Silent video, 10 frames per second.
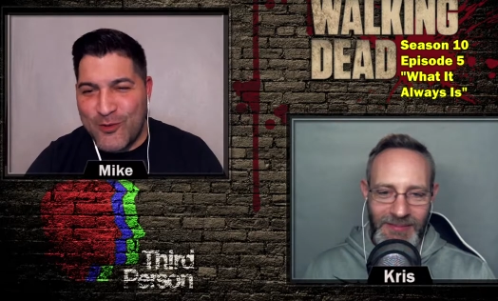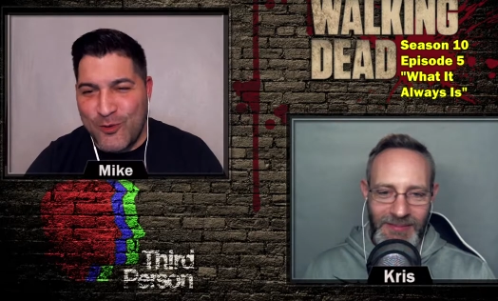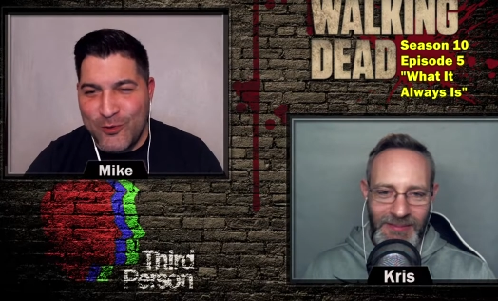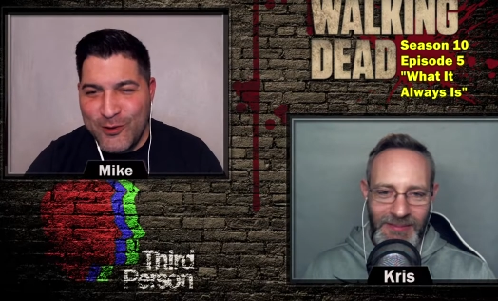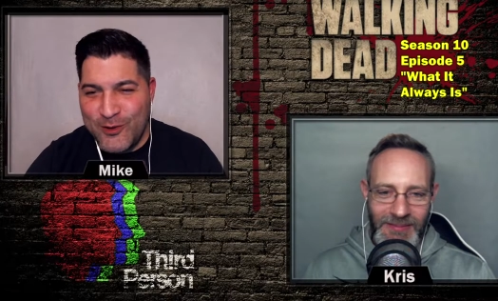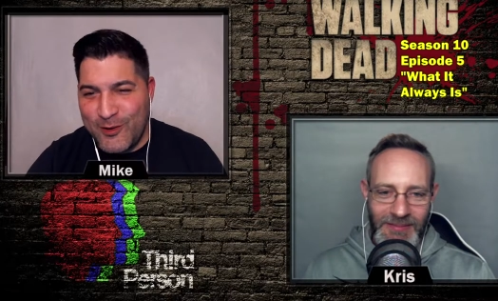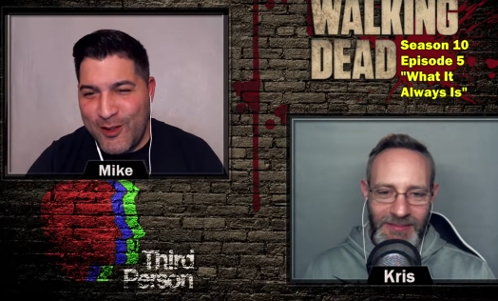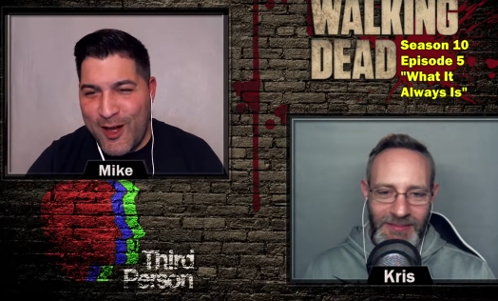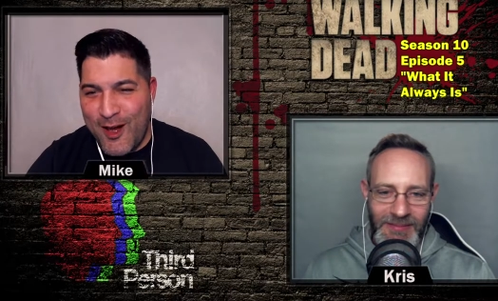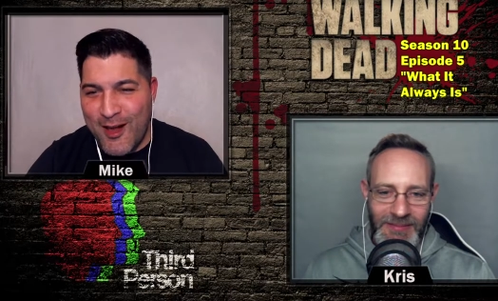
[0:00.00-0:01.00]
Speaker 1: little.
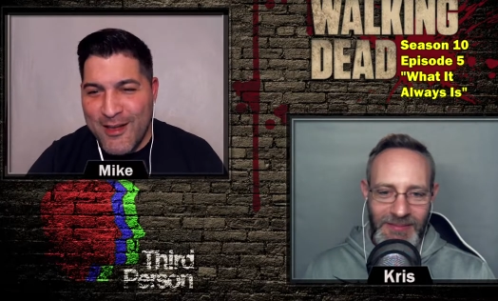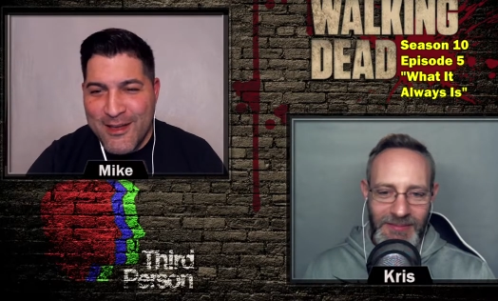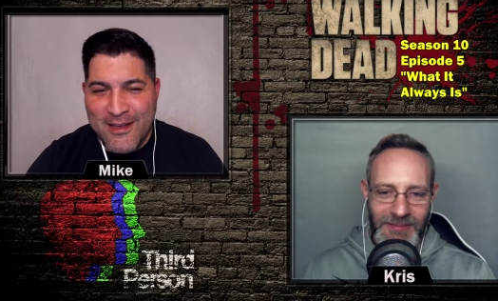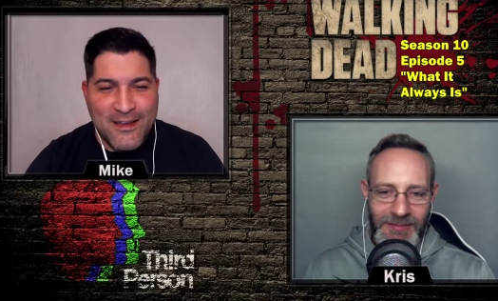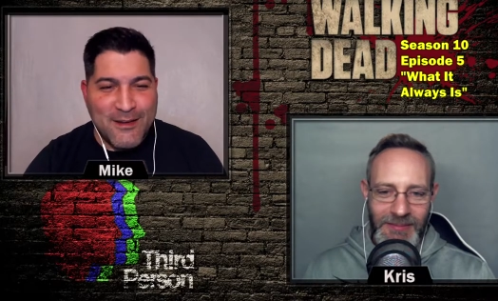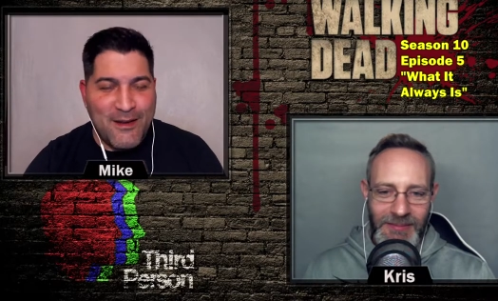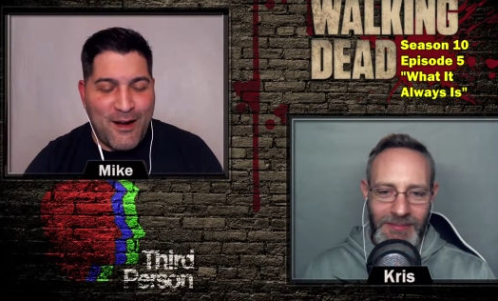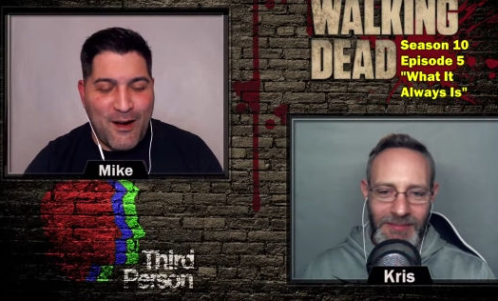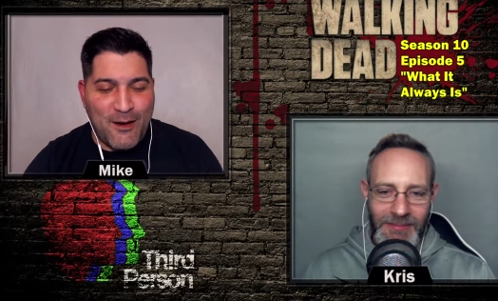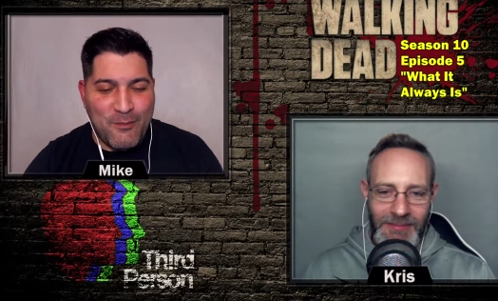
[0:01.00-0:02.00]
uh
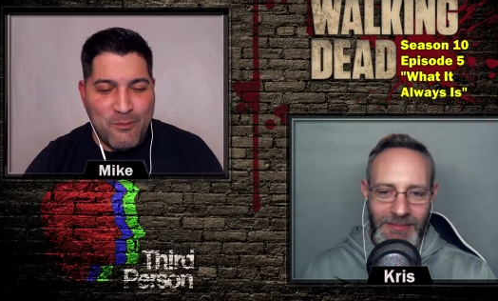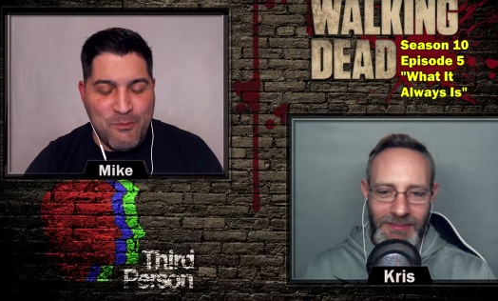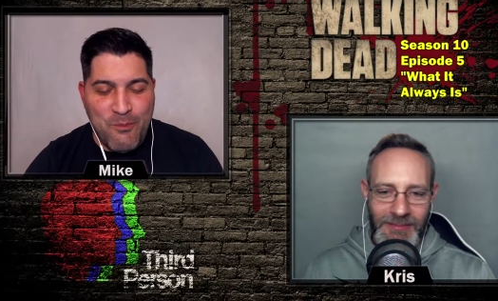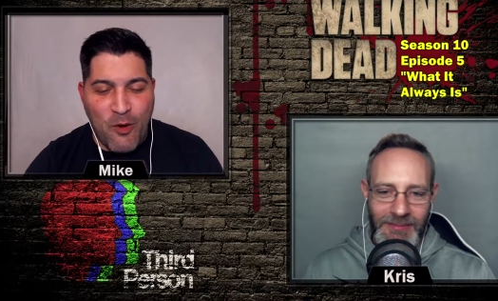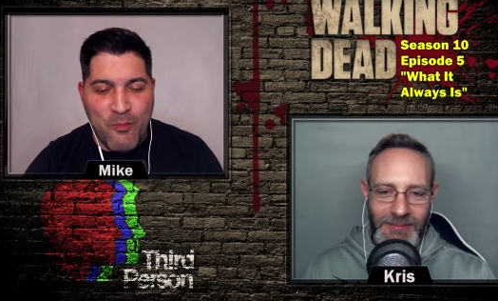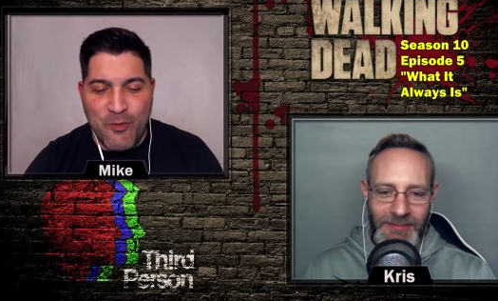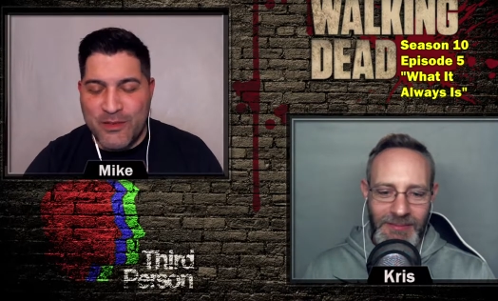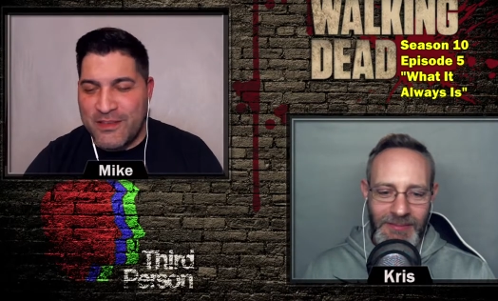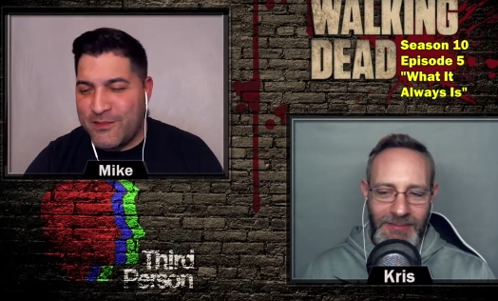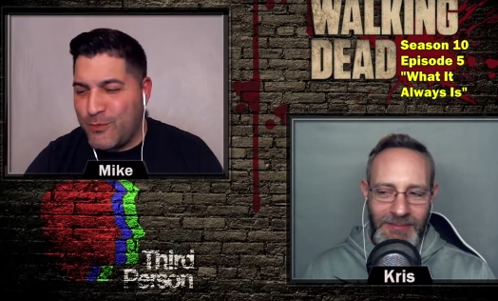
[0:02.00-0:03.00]
uh, moment with
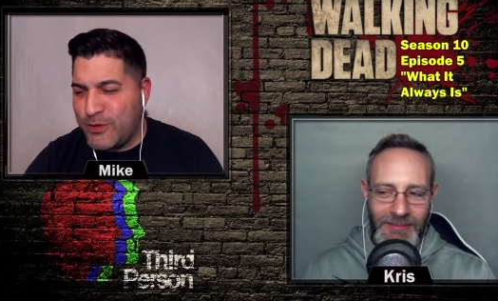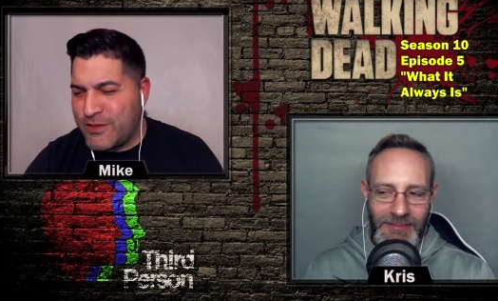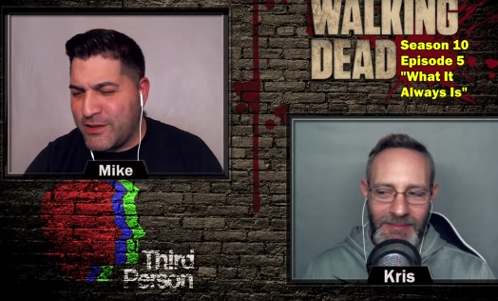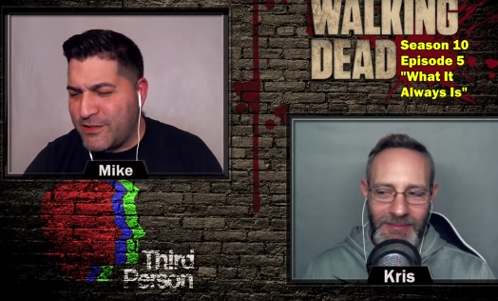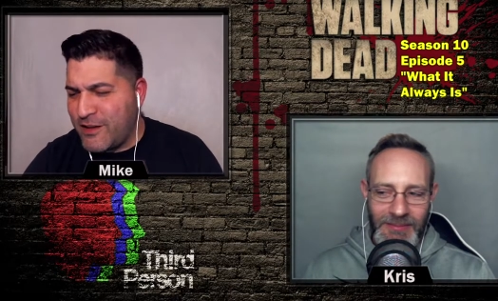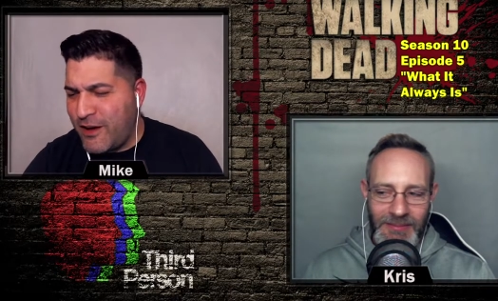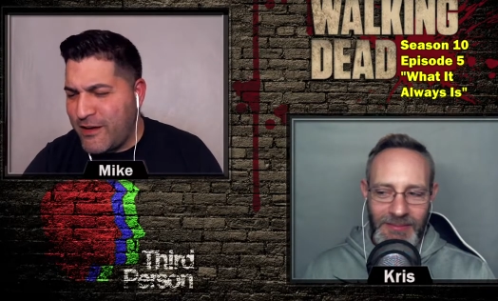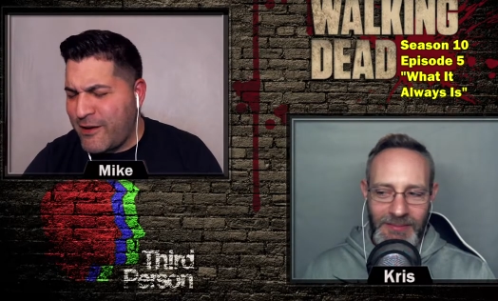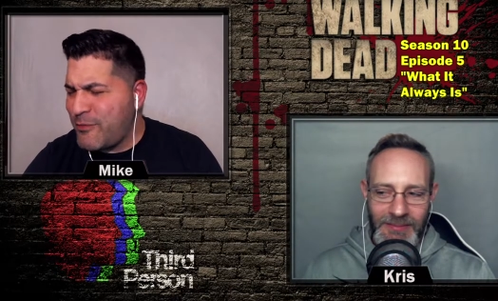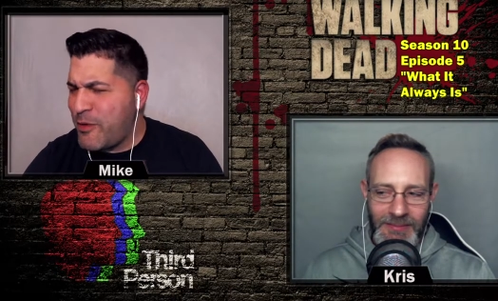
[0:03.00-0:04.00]
this with the son. I don't
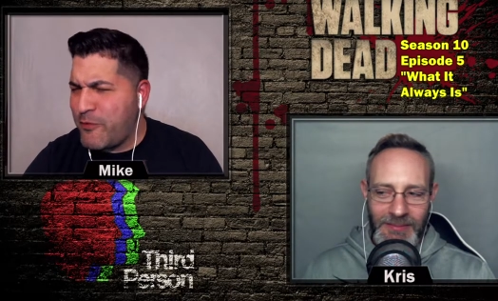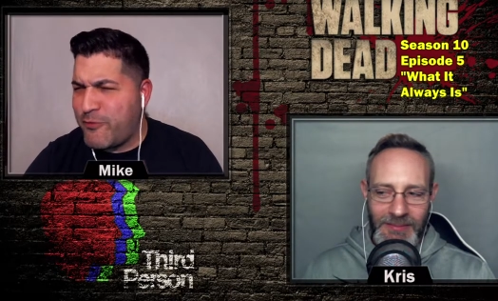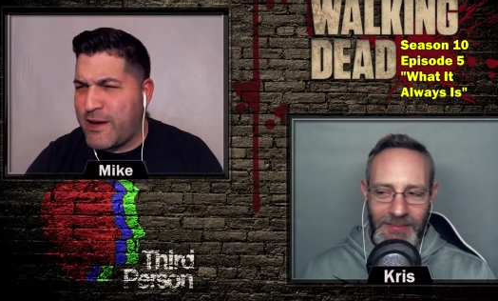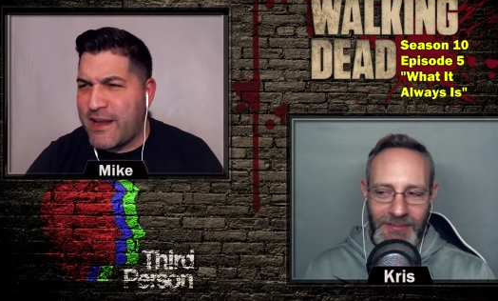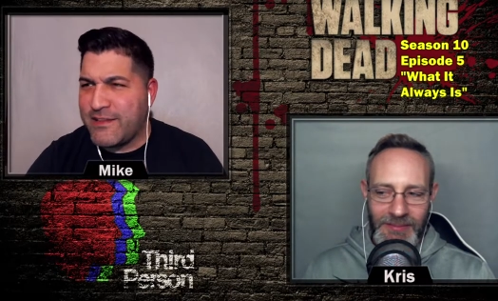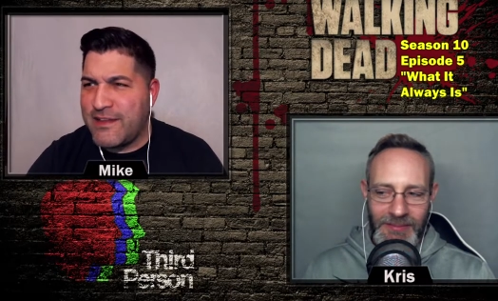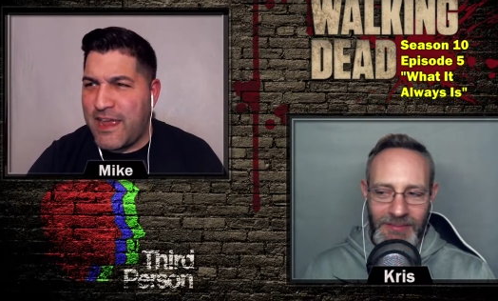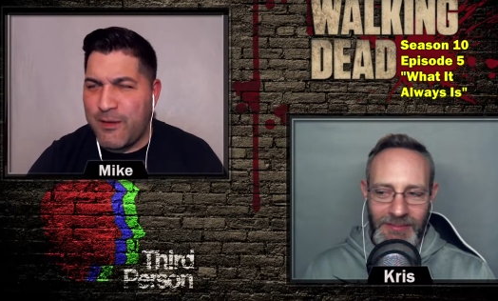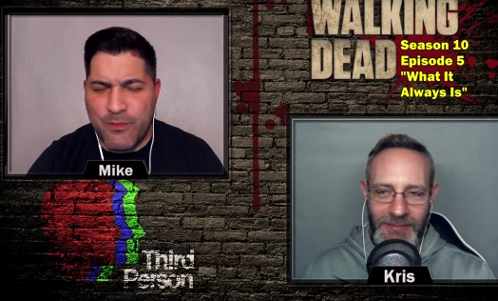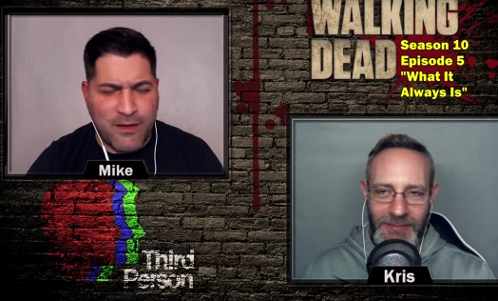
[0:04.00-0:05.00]
remember if we got his
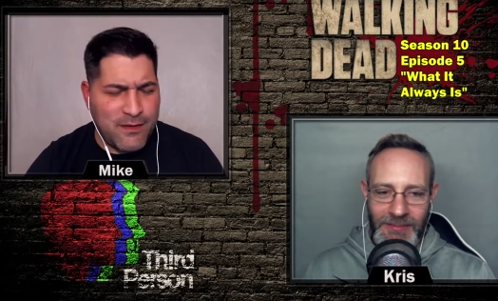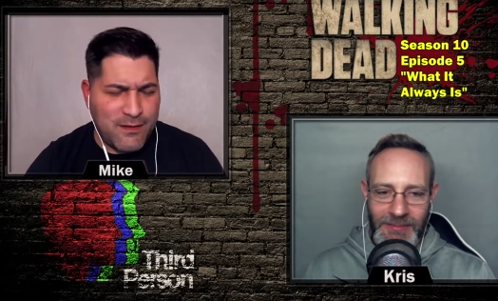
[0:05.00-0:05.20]
name. Uh, I'm